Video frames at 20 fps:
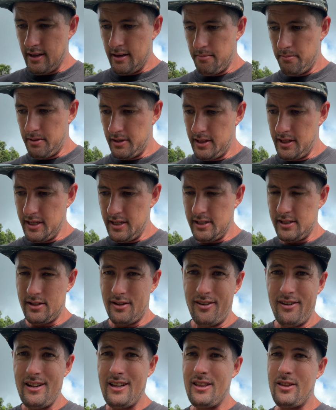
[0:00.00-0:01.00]
but this
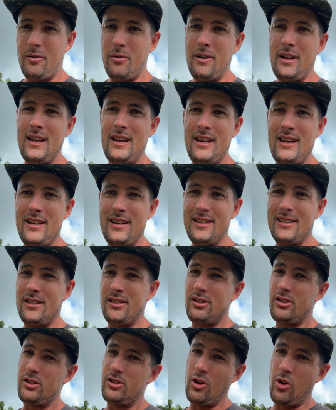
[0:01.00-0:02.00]
33 is
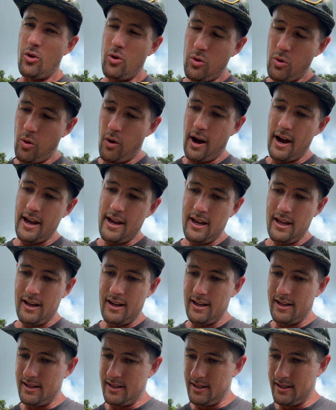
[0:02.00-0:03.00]
so quiet
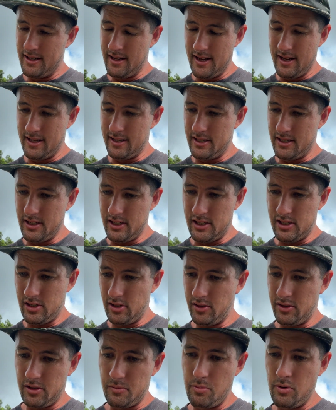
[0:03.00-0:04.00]
and just so
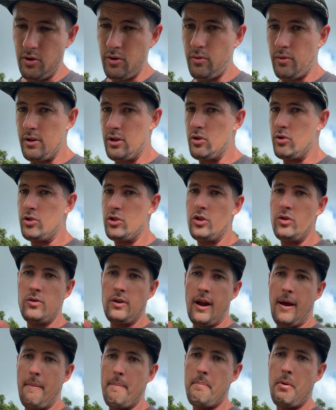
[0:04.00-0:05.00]
smooth when you shoot
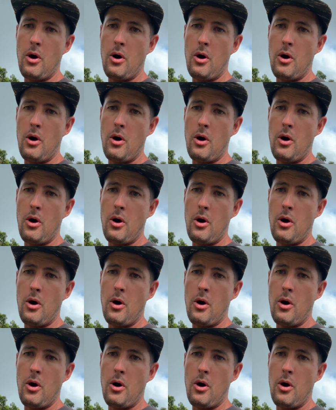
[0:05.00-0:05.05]
it.